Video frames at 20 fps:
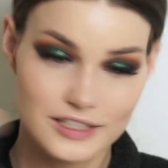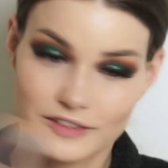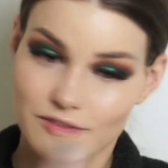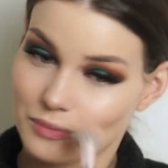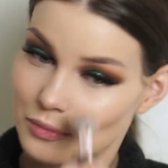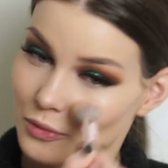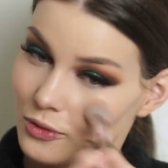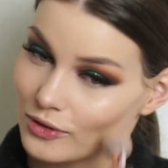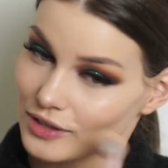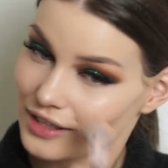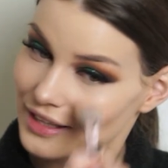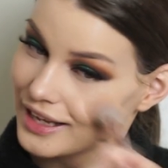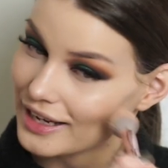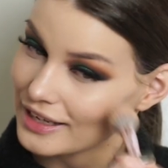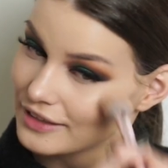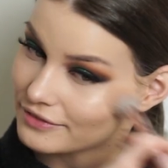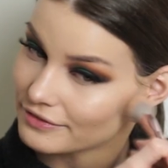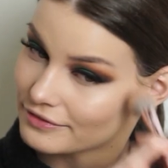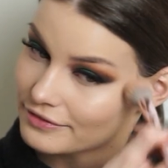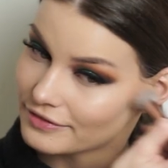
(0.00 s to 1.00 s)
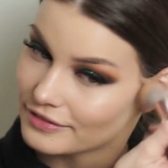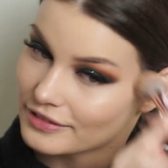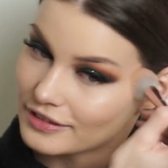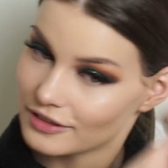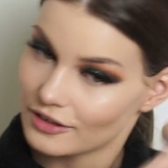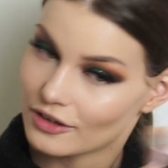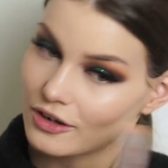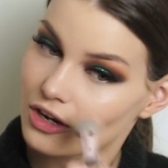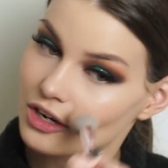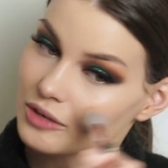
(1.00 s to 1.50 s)
more life
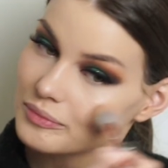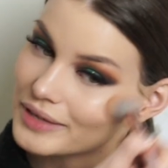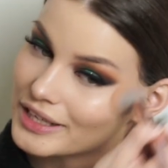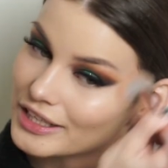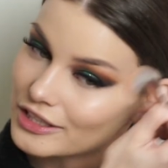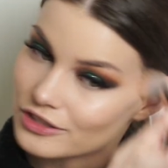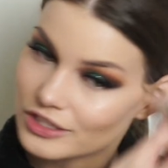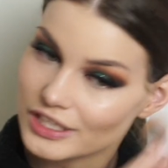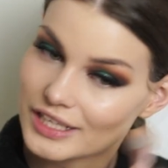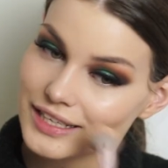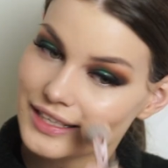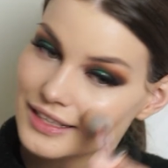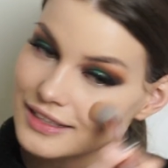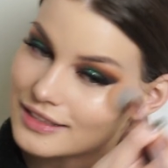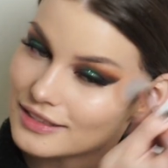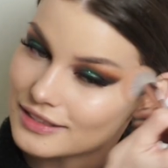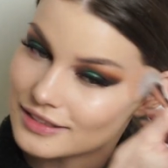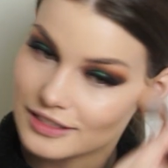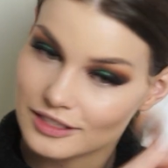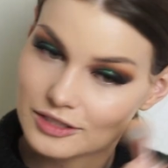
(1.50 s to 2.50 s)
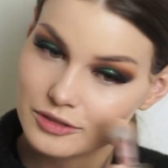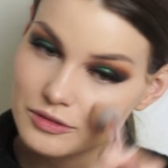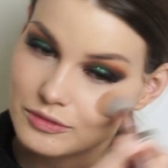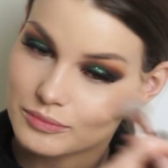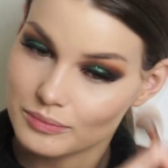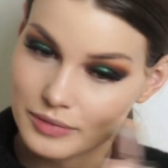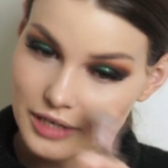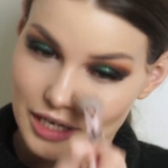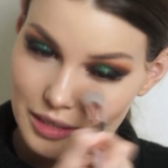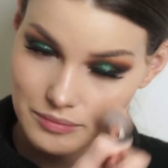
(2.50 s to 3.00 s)
on my cheeks,
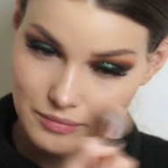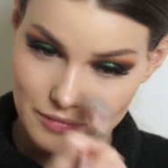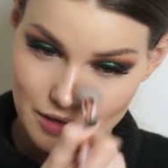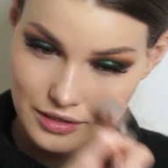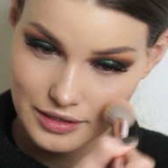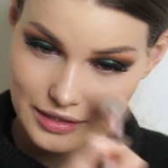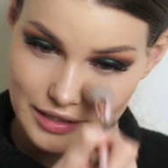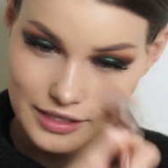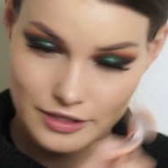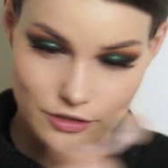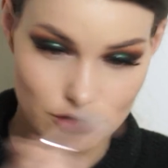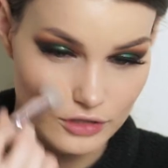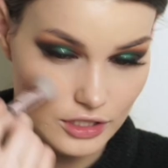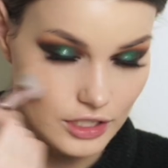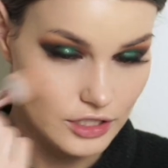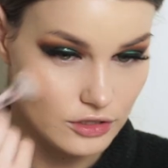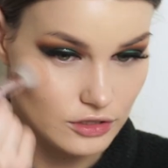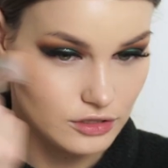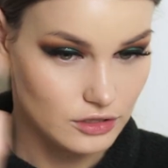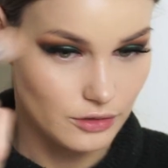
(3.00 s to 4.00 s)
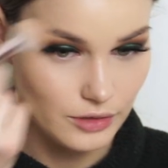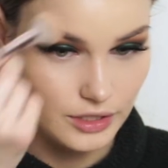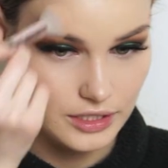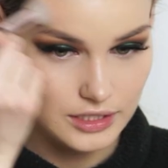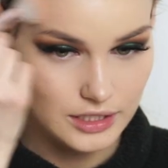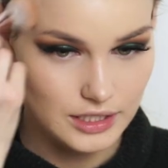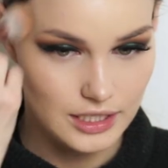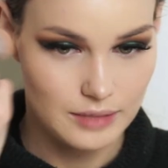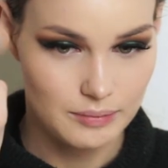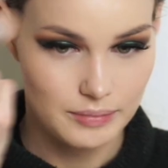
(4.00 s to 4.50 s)
but I'm literally just going
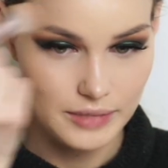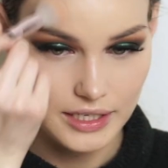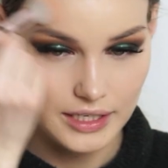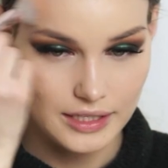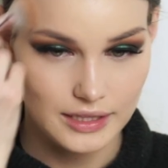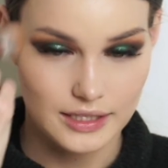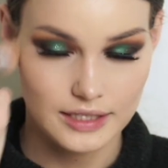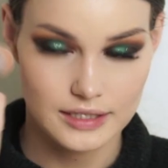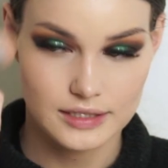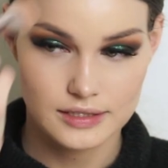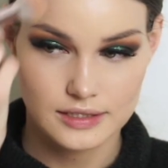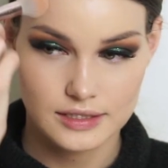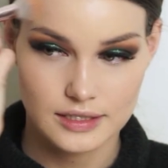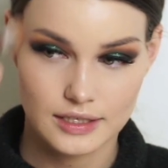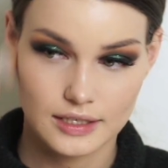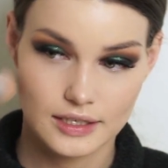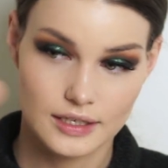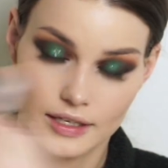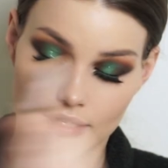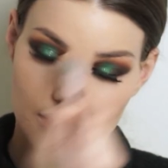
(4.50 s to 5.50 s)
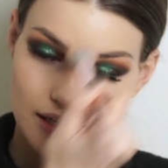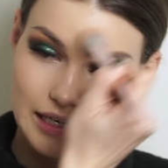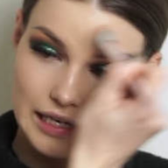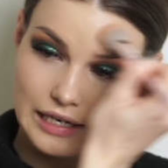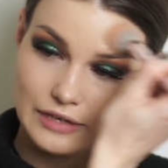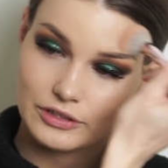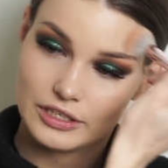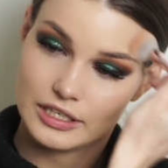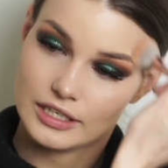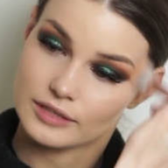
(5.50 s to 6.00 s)
to keep it in this
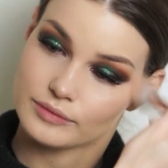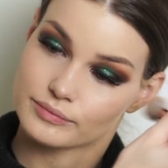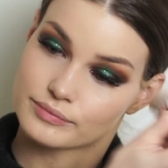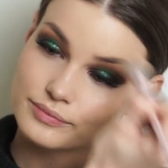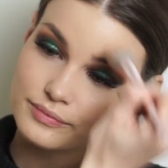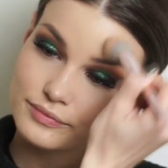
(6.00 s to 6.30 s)
area.